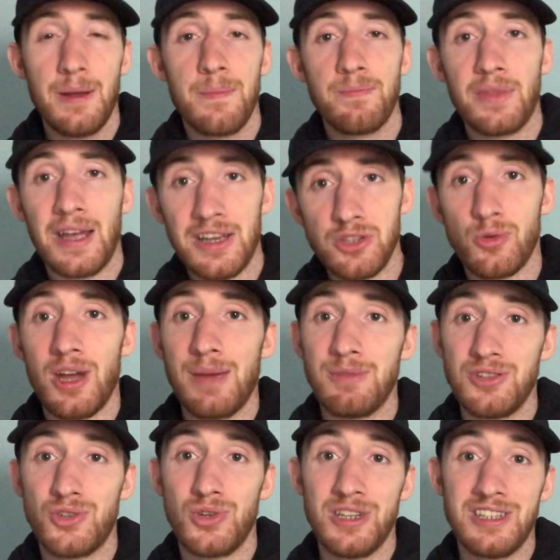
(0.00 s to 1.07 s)
that is why I'm
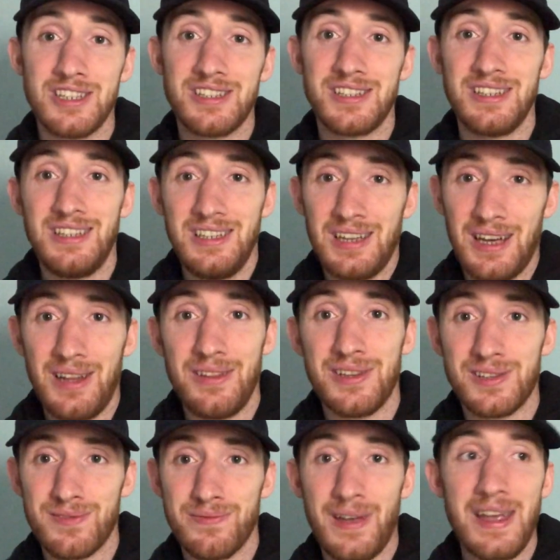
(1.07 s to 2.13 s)
intrigued to see
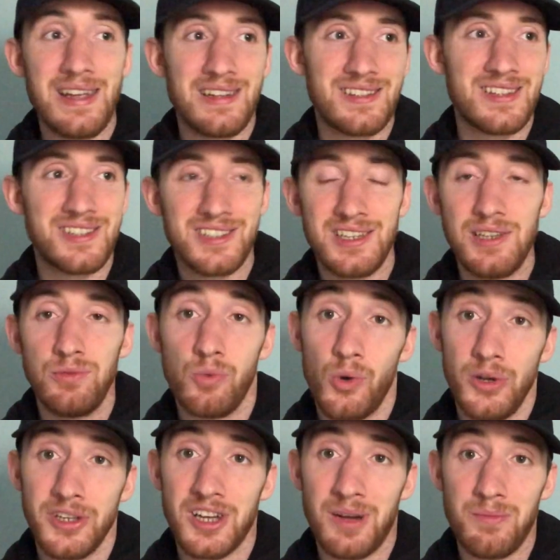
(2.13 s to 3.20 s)
this fight, to see what
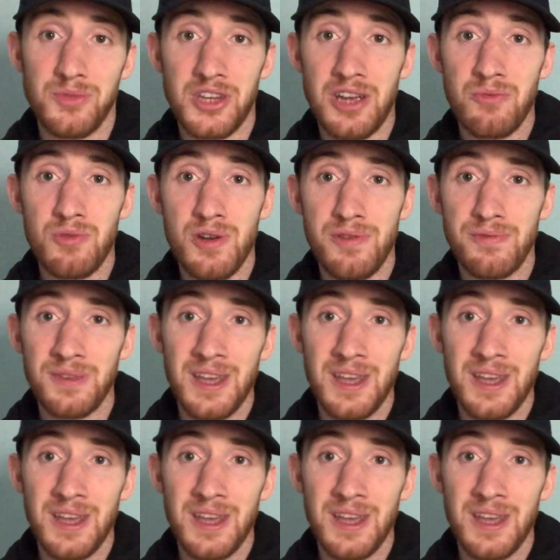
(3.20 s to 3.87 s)
he comes out with,